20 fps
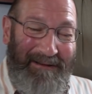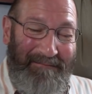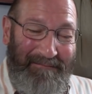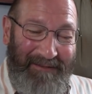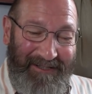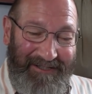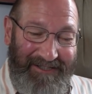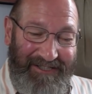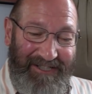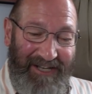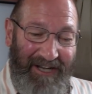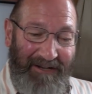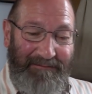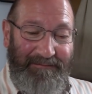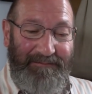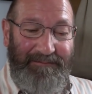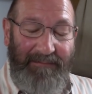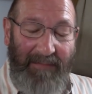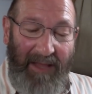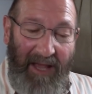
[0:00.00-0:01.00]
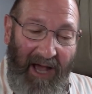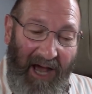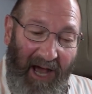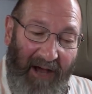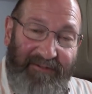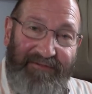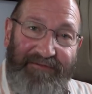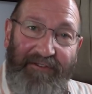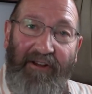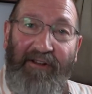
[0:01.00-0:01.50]
But I
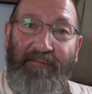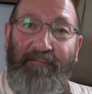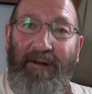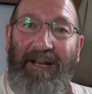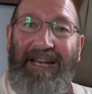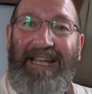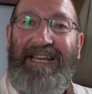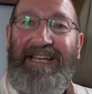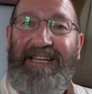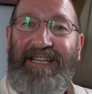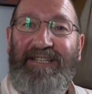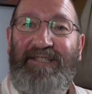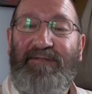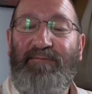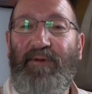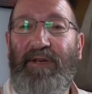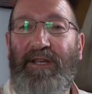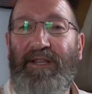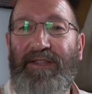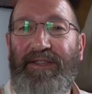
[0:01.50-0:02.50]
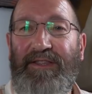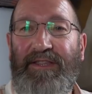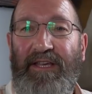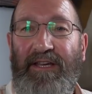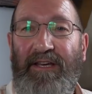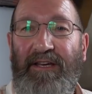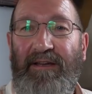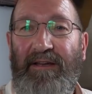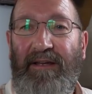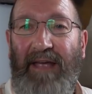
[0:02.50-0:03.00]
was very pleased with
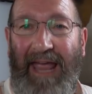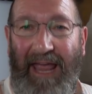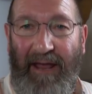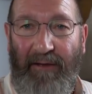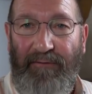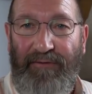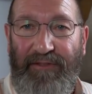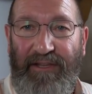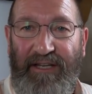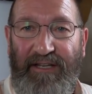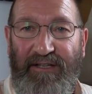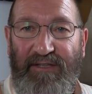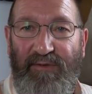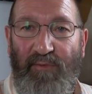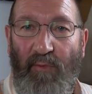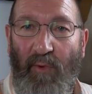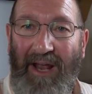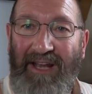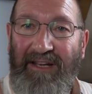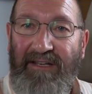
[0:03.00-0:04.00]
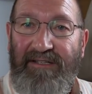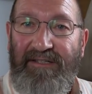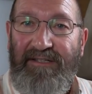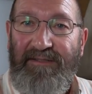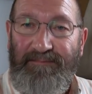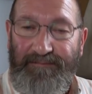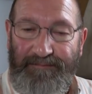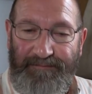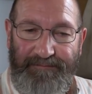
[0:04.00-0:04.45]
how things went.